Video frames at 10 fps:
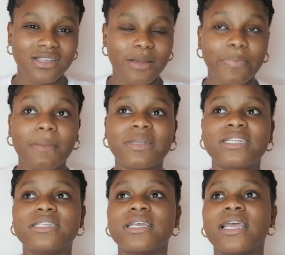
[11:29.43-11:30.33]
You probably
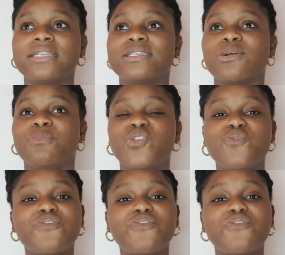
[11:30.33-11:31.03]
need to get some new